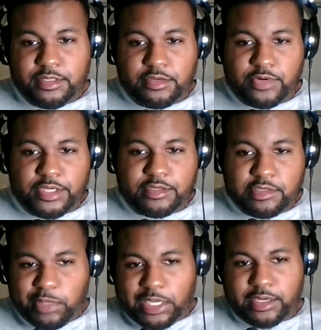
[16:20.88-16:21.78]
the
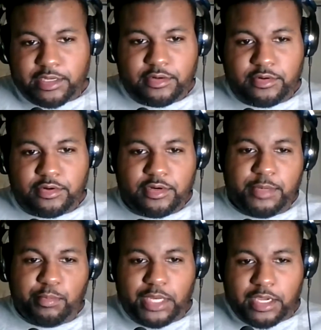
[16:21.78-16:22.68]
greatest black hitter
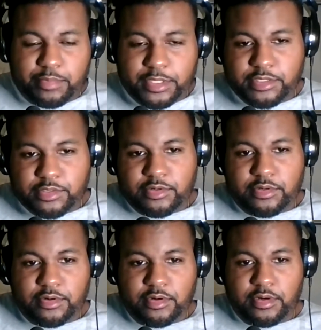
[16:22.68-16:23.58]
and black pitcher
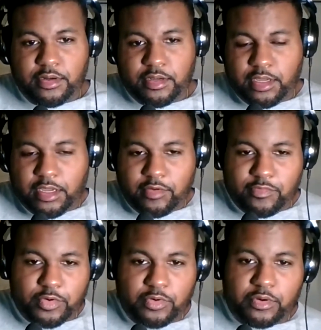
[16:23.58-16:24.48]

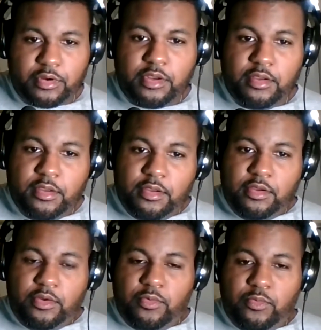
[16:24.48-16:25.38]
ever,
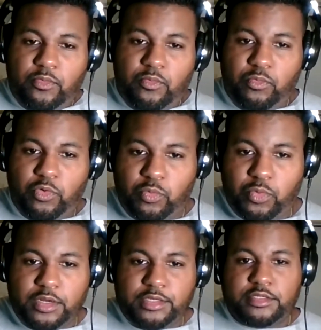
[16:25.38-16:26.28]
were
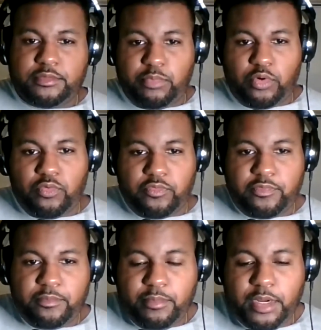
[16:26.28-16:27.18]
once both
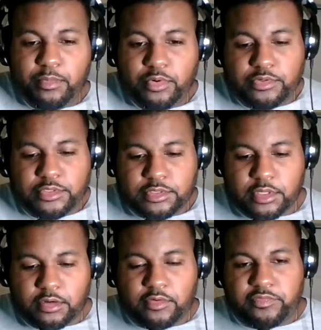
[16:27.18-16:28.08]
members
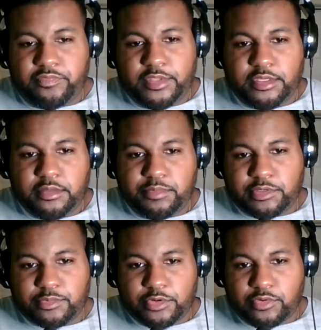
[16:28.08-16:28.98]
of the
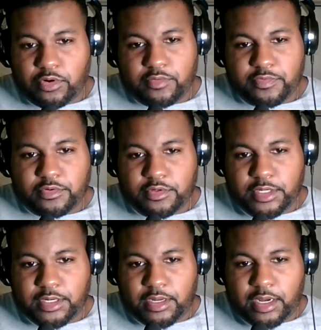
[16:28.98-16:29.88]
Pittsburgh Crawford.
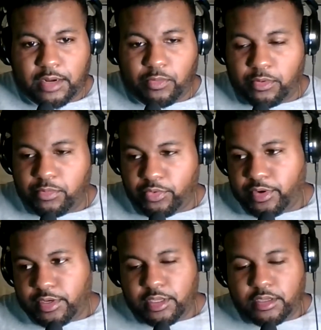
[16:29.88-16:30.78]
At one
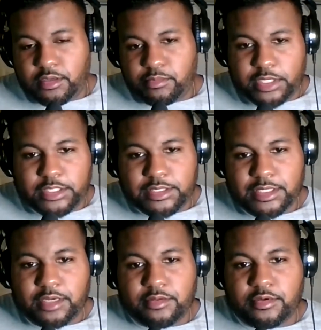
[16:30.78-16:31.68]
point, they played
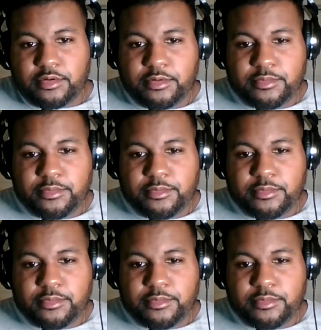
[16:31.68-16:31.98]
together.